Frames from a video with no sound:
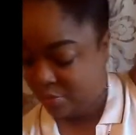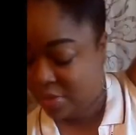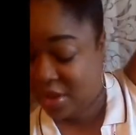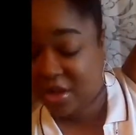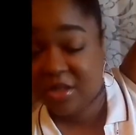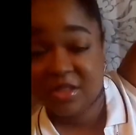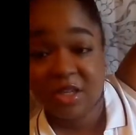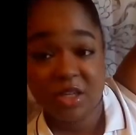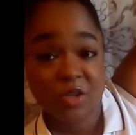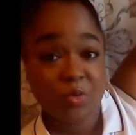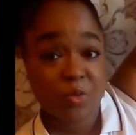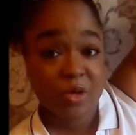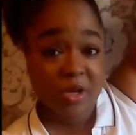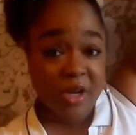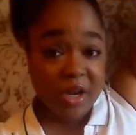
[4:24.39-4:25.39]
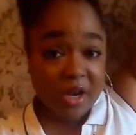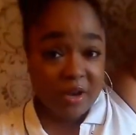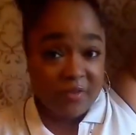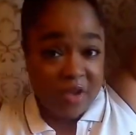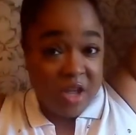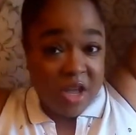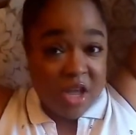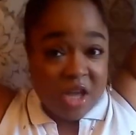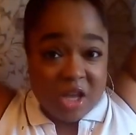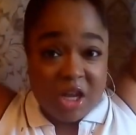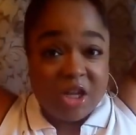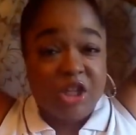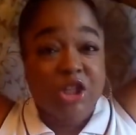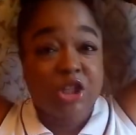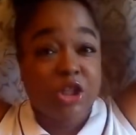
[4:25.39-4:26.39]
Like I said, you want to have a
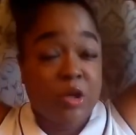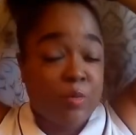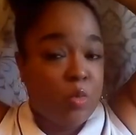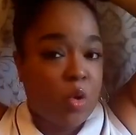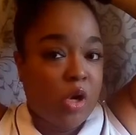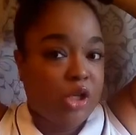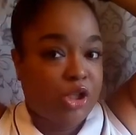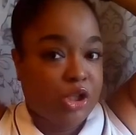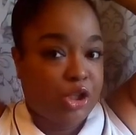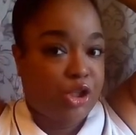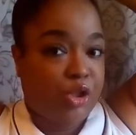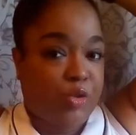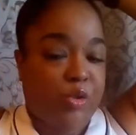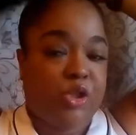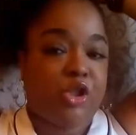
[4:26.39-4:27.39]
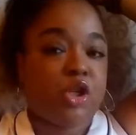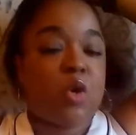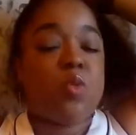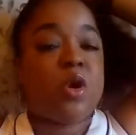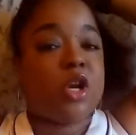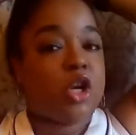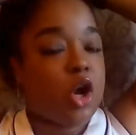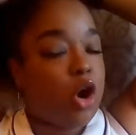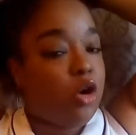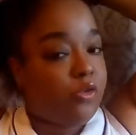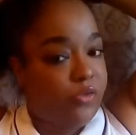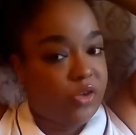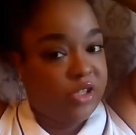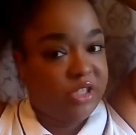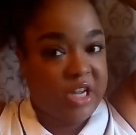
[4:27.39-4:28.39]
little moisture to it. You don't want it
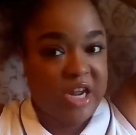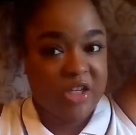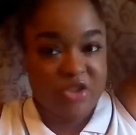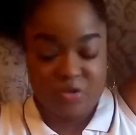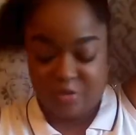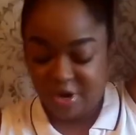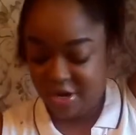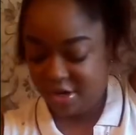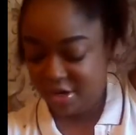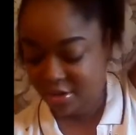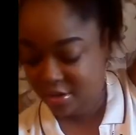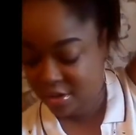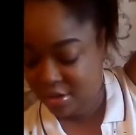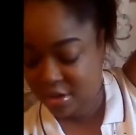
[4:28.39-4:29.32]
oversaturated,